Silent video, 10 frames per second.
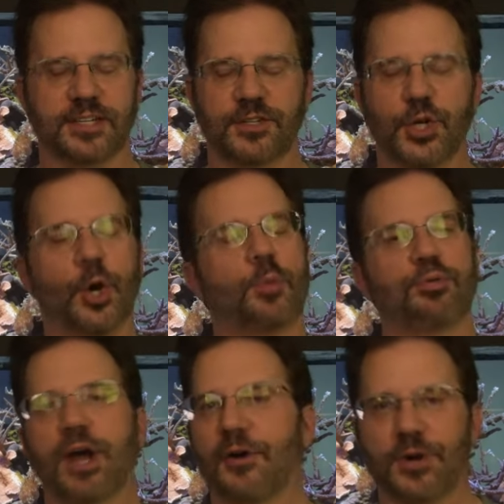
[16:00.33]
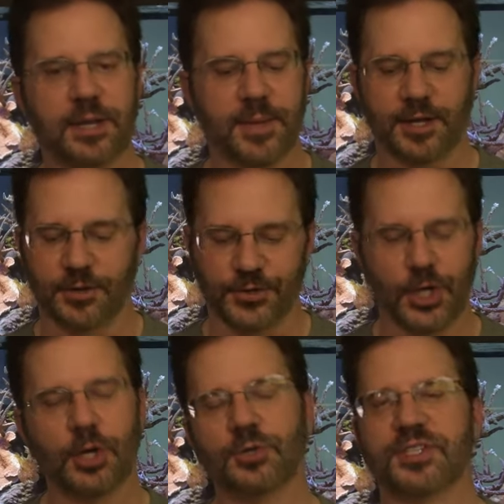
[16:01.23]
No priority mail,
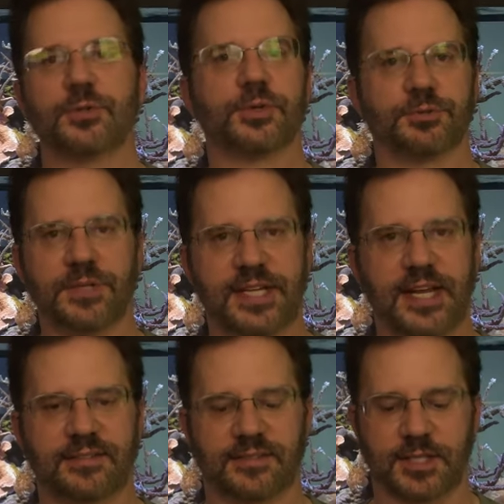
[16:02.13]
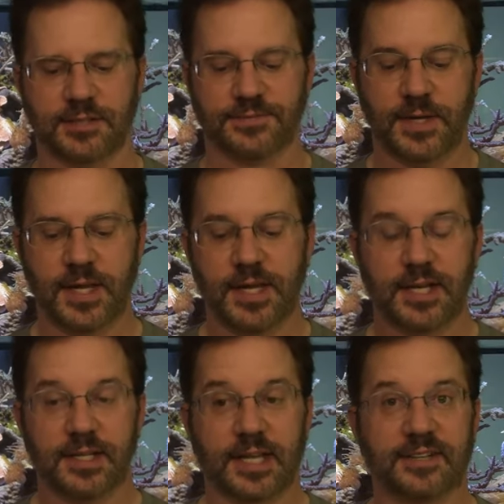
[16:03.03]
no two or three days stuff.
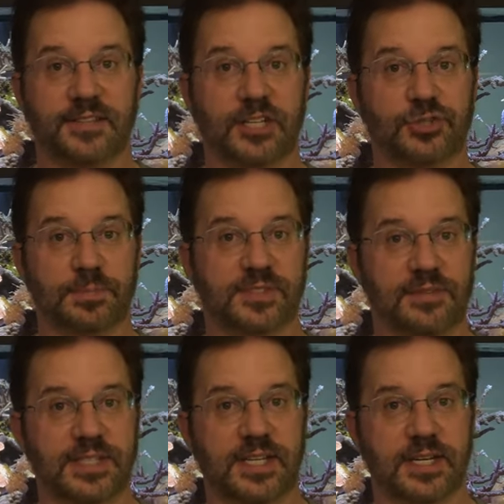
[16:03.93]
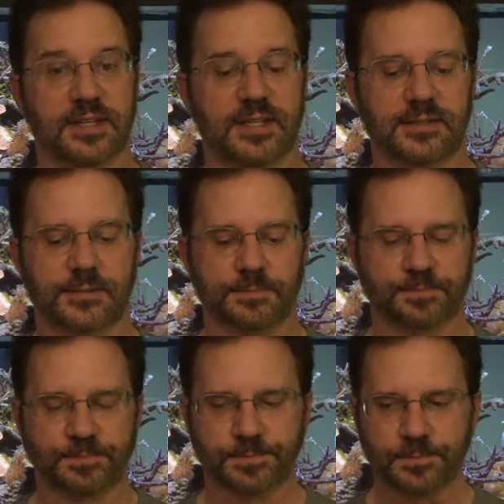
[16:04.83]
Like I said, I shipped 17 of these
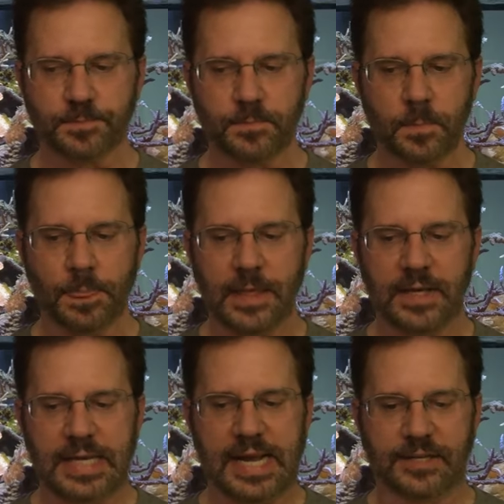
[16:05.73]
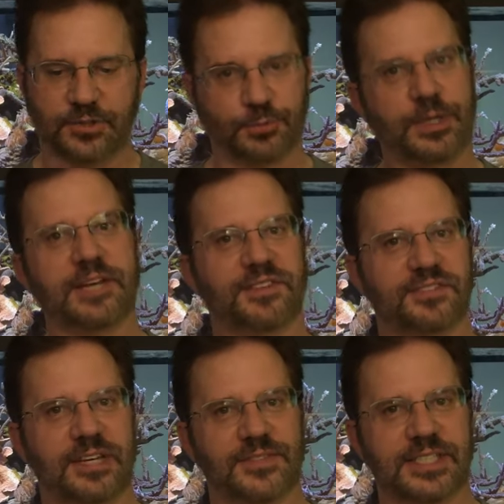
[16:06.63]
and three of the
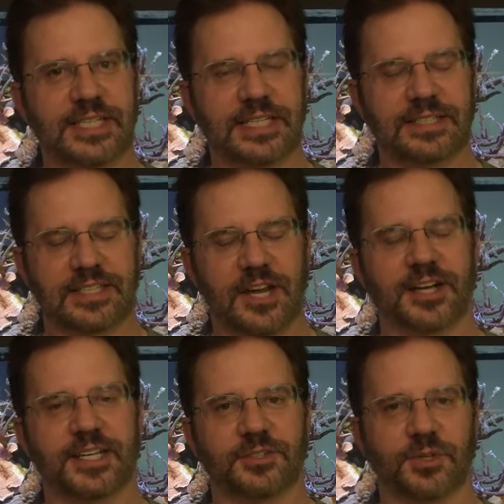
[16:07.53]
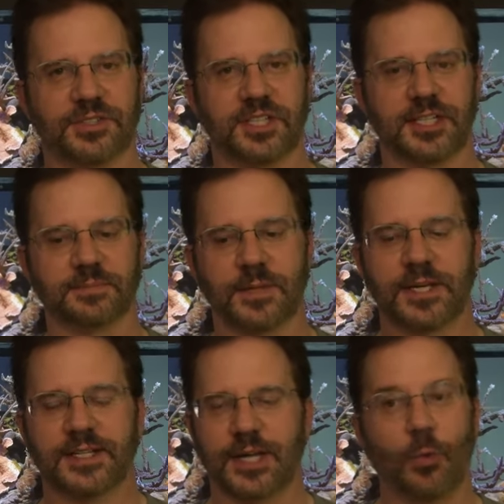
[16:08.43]
17 did not get their own time.
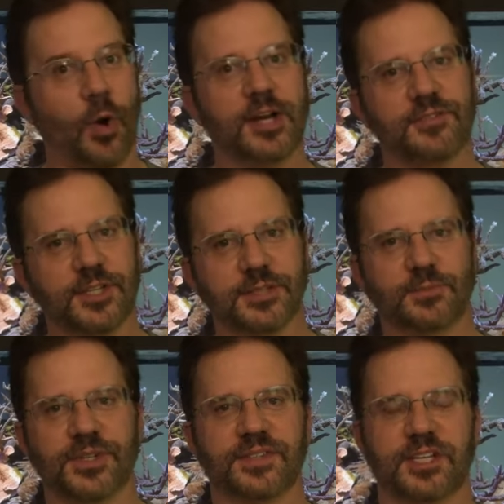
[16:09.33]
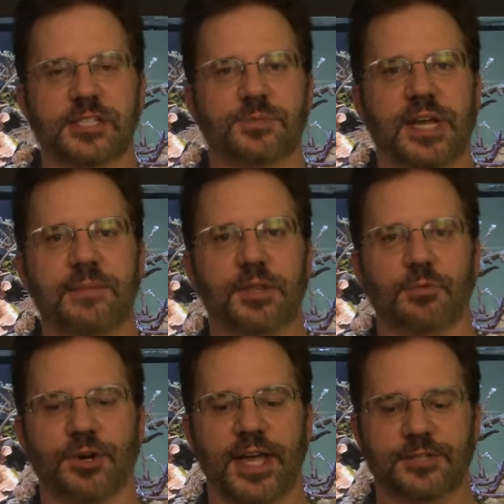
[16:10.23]
Now, one of them was the customer gave me the
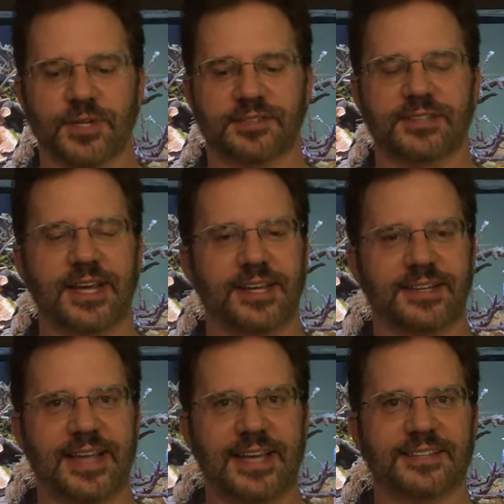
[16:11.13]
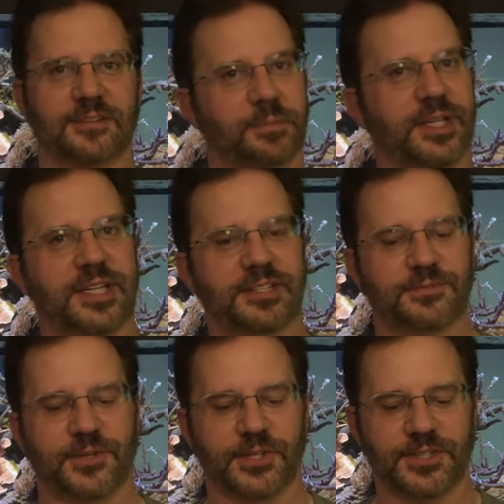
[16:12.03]
wrong address, and that is completely his
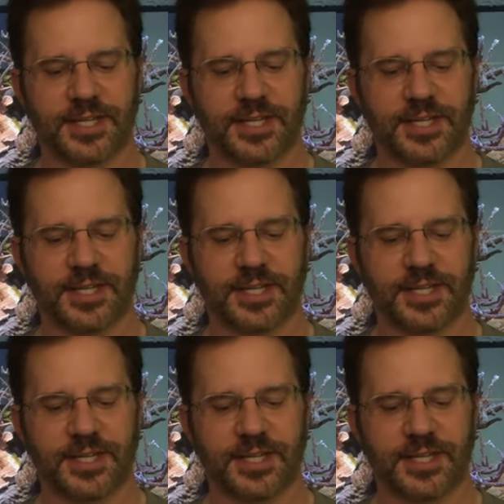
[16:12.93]
fault,